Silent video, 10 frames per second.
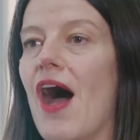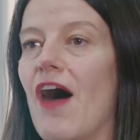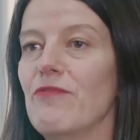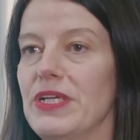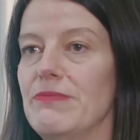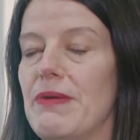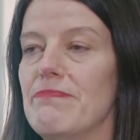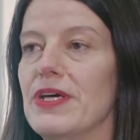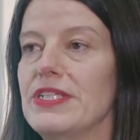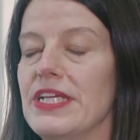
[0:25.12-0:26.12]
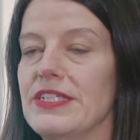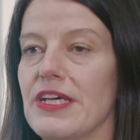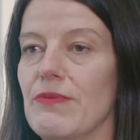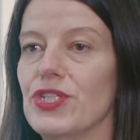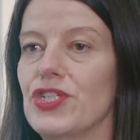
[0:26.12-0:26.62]
I've been a member
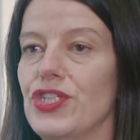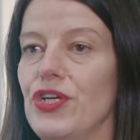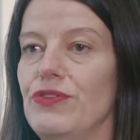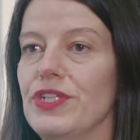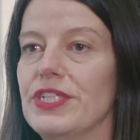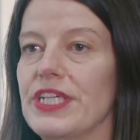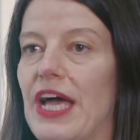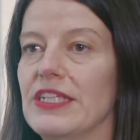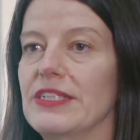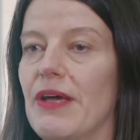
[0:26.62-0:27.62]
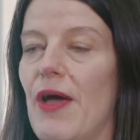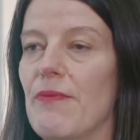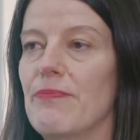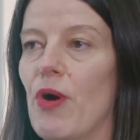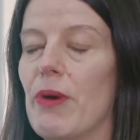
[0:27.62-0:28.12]
since I was a student
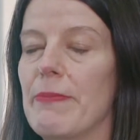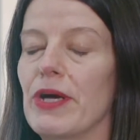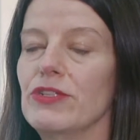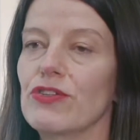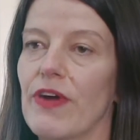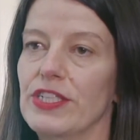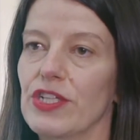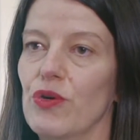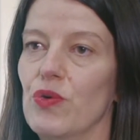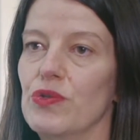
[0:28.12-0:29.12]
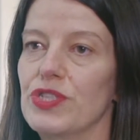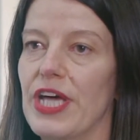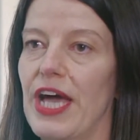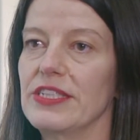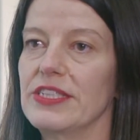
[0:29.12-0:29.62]
on my postgrad course
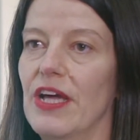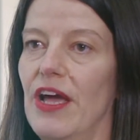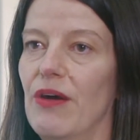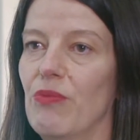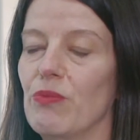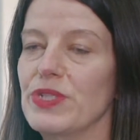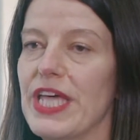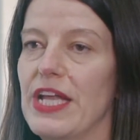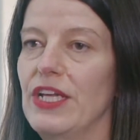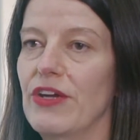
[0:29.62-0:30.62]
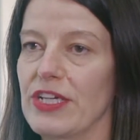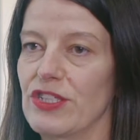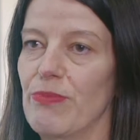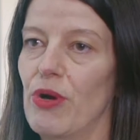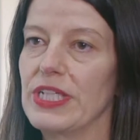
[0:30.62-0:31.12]
at what was then
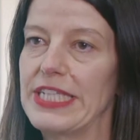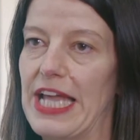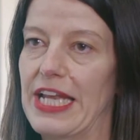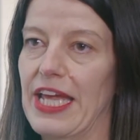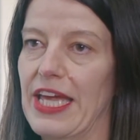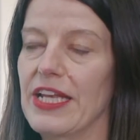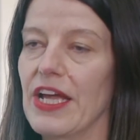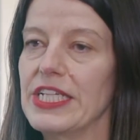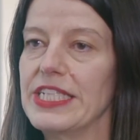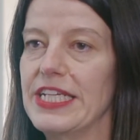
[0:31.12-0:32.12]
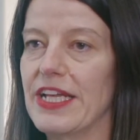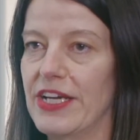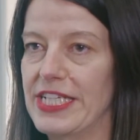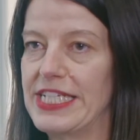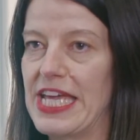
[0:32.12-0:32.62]
Newcastle Polytechnic in
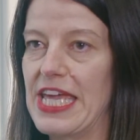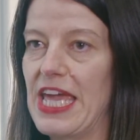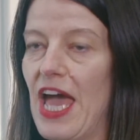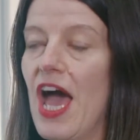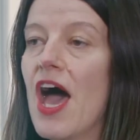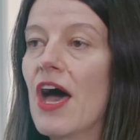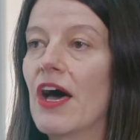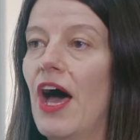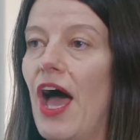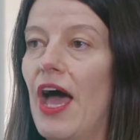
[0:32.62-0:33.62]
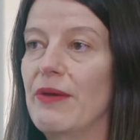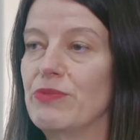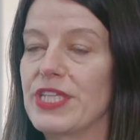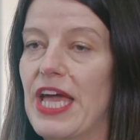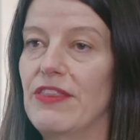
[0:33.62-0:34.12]
1990. It
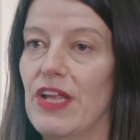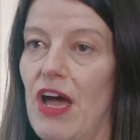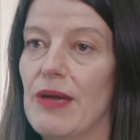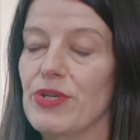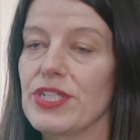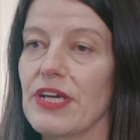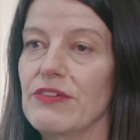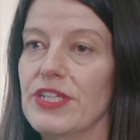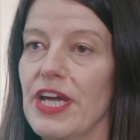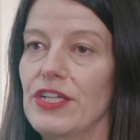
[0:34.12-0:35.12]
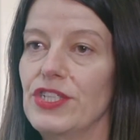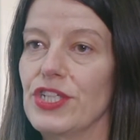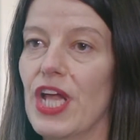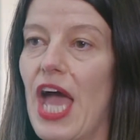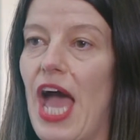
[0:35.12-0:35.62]
was then the Library
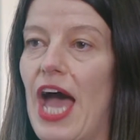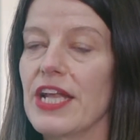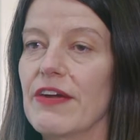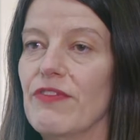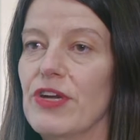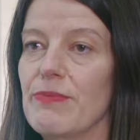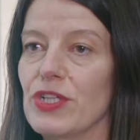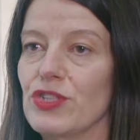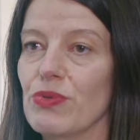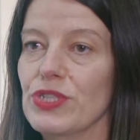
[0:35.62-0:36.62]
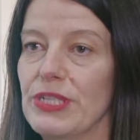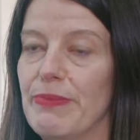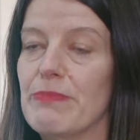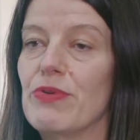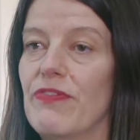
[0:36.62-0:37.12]
Association, and I very much wanted to
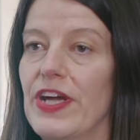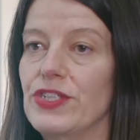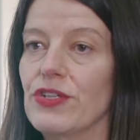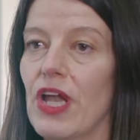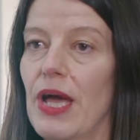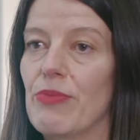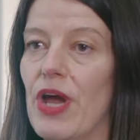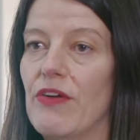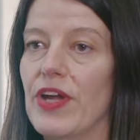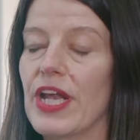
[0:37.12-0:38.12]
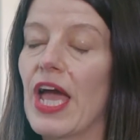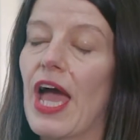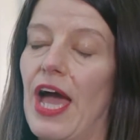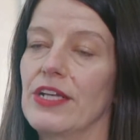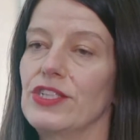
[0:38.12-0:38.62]
be a professional librarian,
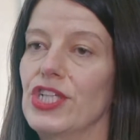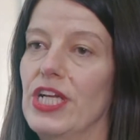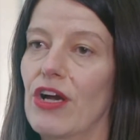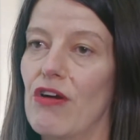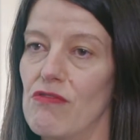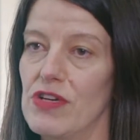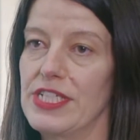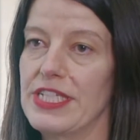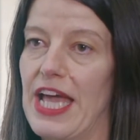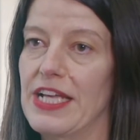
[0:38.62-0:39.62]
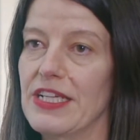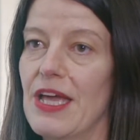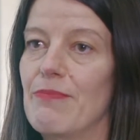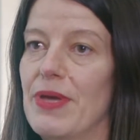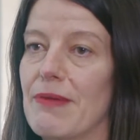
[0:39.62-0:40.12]
and as Sheila Correll has said,
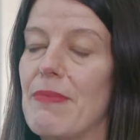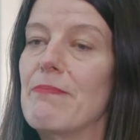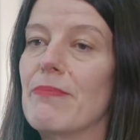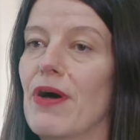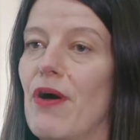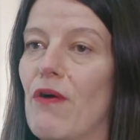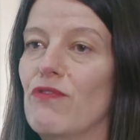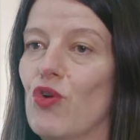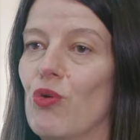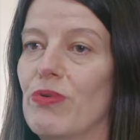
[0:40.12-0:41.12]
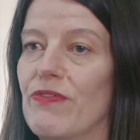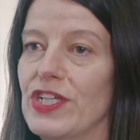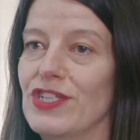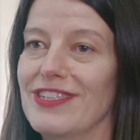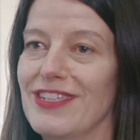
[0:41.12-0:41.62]
being a member of your
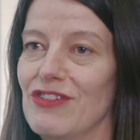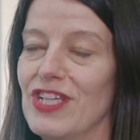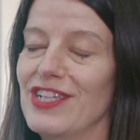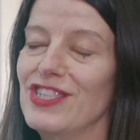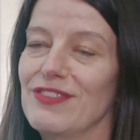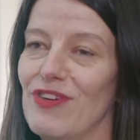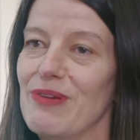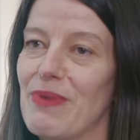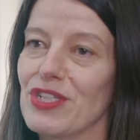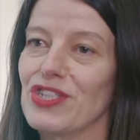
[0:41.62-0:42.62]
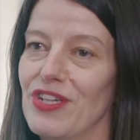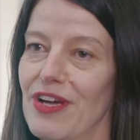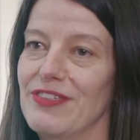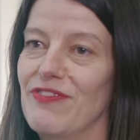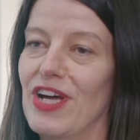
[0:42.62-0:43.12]
professional association is very much
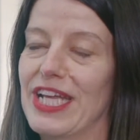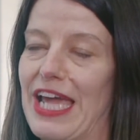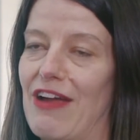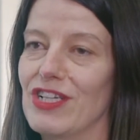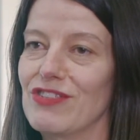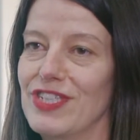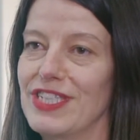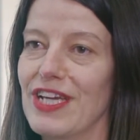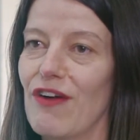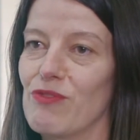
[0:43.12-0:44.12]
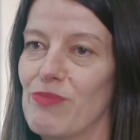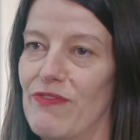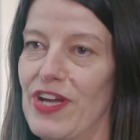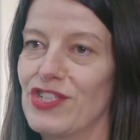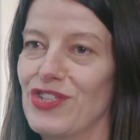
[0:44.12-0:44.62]
a defining characteristic of a
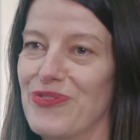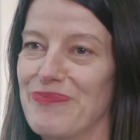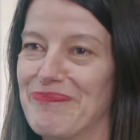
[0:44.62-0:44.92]
professional.